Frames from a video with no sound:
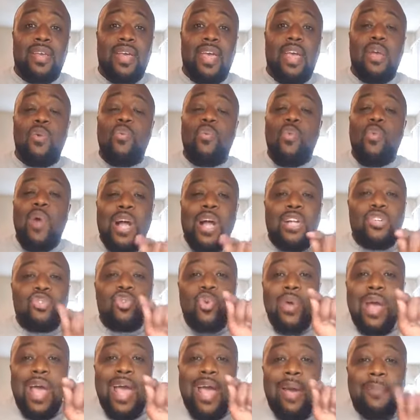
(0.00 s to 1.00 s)
And watch
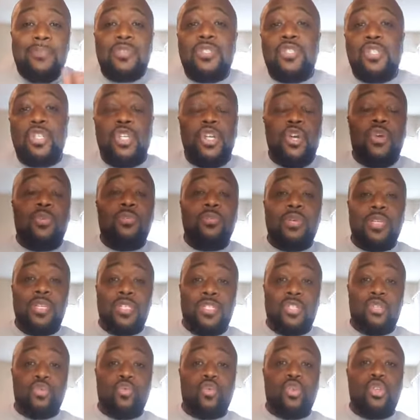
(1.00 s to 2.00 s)
what happens to your
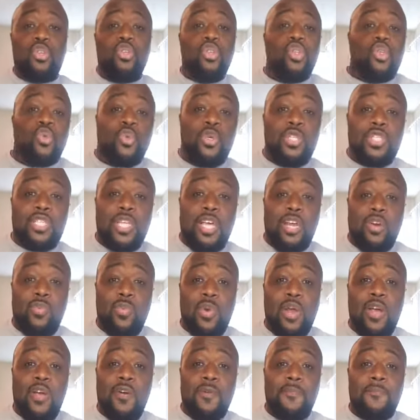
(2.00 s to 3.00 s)
business when you switch that
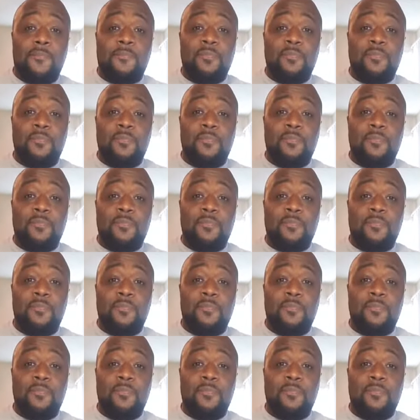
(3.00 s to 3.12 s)
around.